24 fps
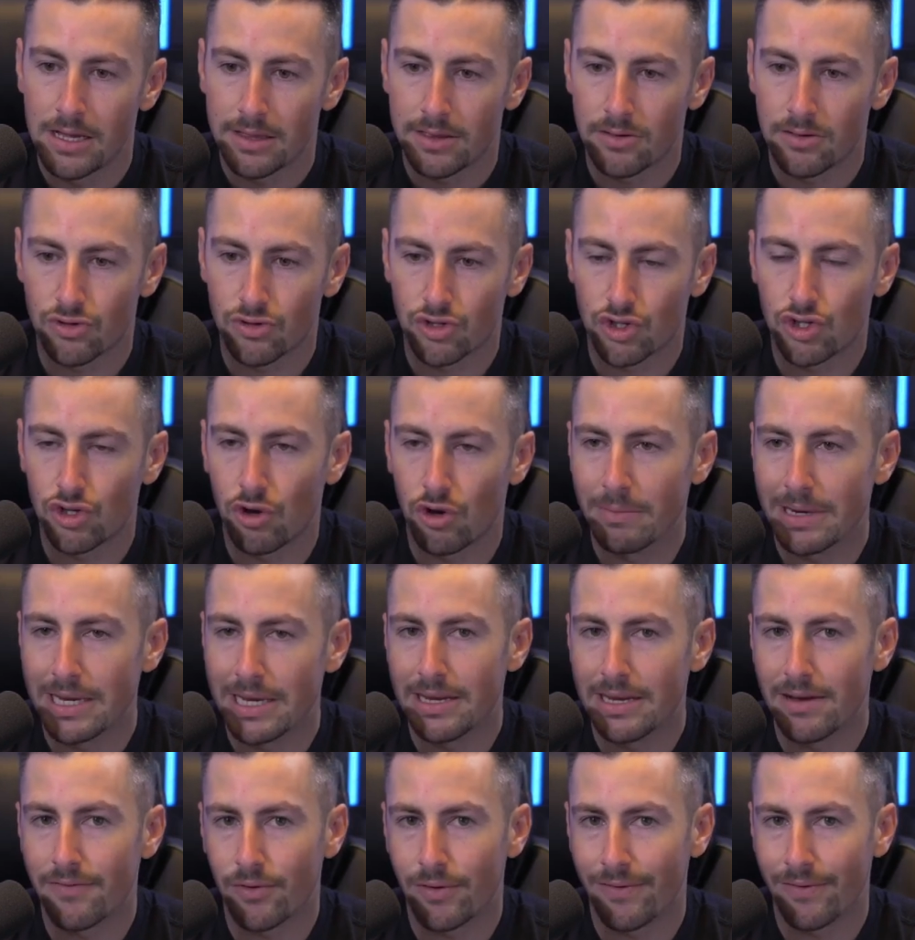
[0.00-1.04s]
there's so many
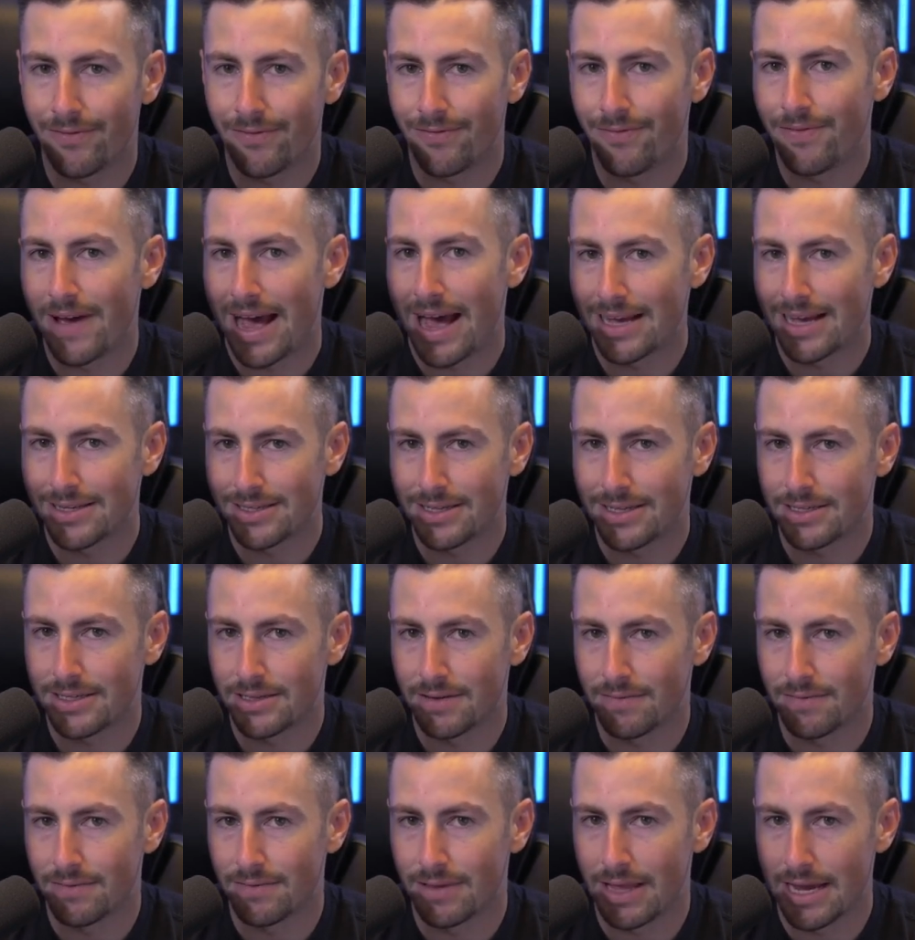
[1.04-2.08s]
different facets
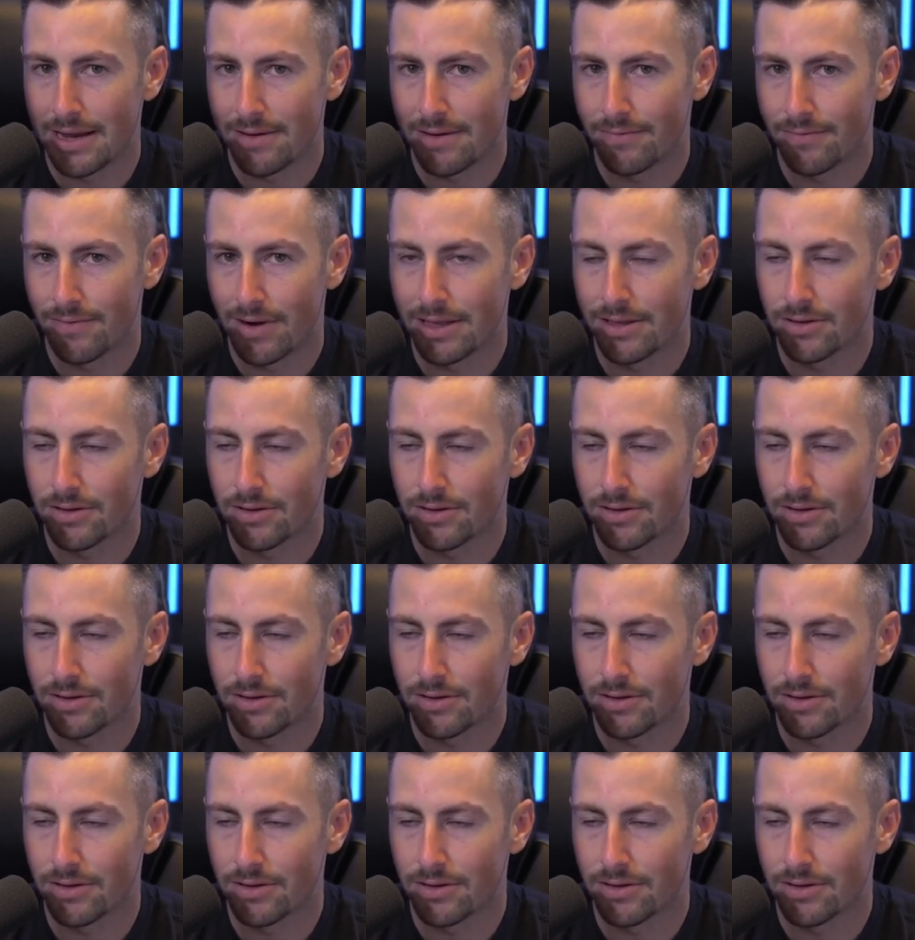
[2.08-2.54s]
of life, right?